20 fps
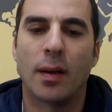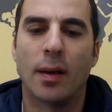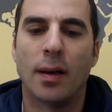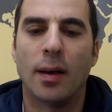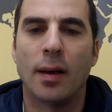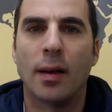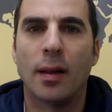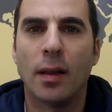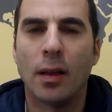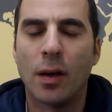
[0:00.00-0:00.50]

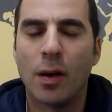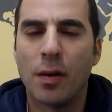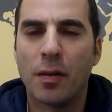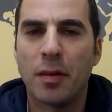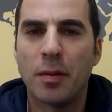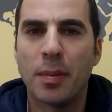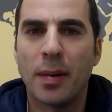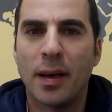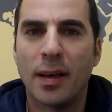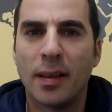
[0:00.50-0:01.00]
Hello
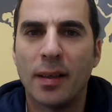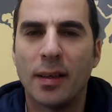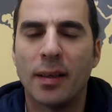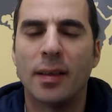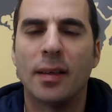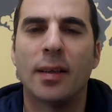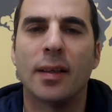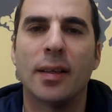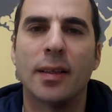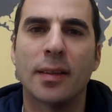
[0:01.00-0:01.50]

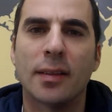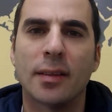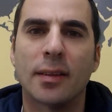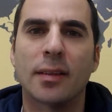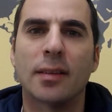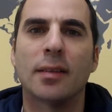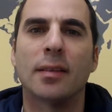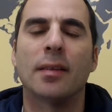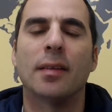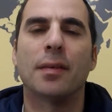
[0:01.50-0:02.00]
everybody, it's
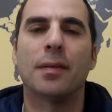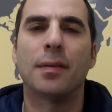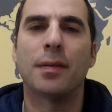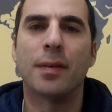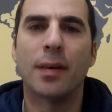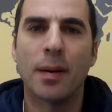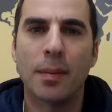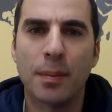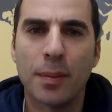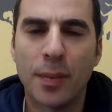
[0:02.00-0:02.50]

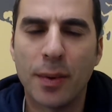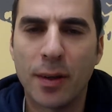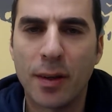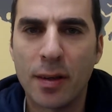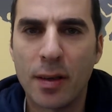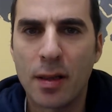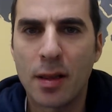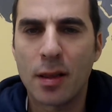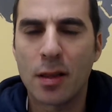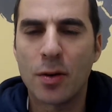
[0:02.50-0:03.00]
November
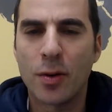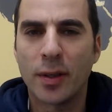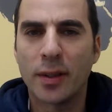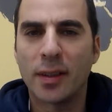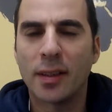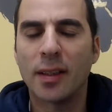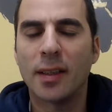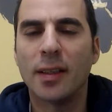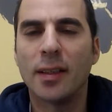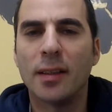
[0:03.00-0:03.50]

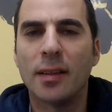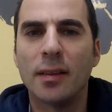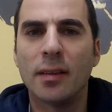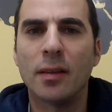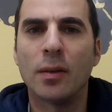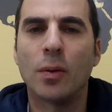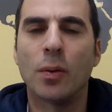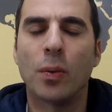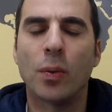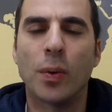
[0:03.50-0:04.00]
13,
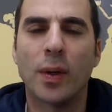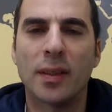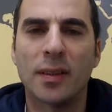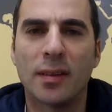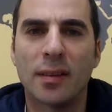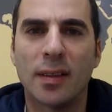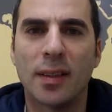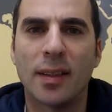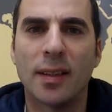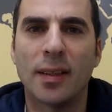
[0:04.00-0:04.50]

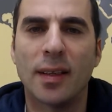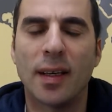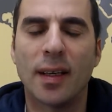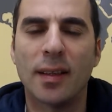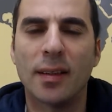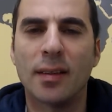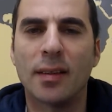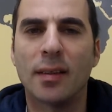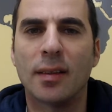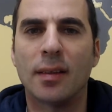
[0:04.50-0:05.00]
Wednesday
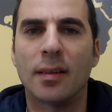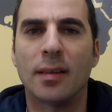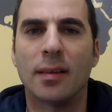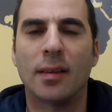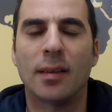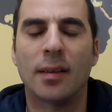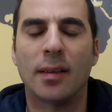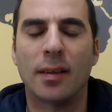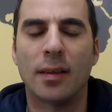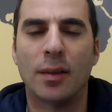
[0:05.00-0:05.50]
night,
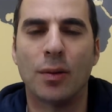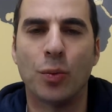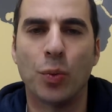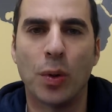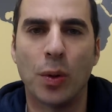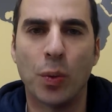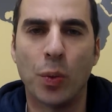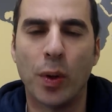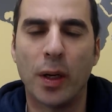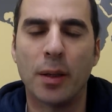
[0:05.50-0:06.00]
and
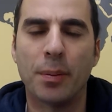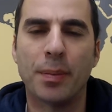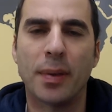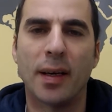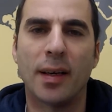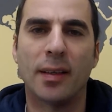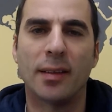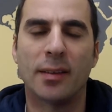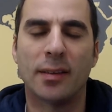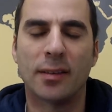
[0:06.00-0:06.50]
we're way
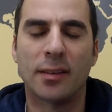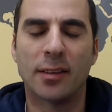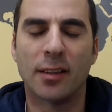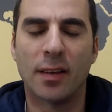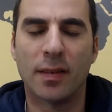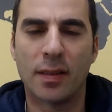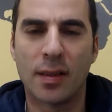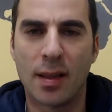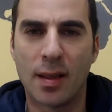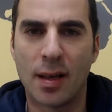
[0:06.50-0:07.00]
past
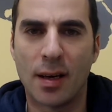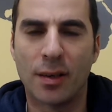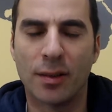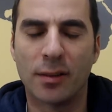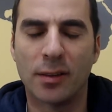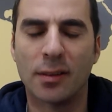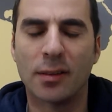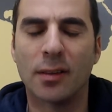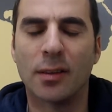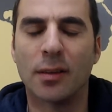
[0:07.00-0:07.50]

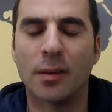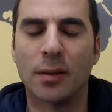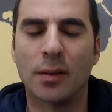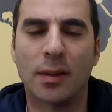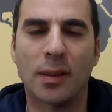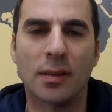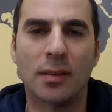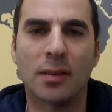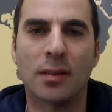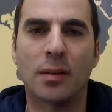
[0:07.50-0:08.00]
7,000, so
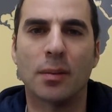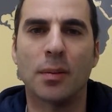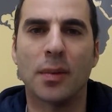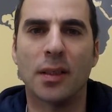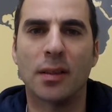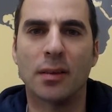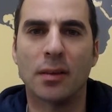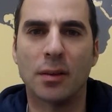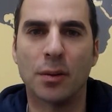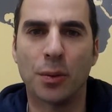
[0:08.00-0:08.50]
that's
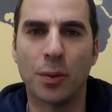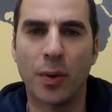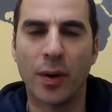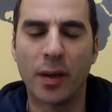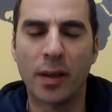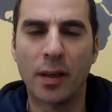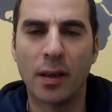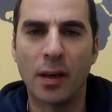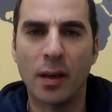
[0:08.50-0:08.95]
amazing work.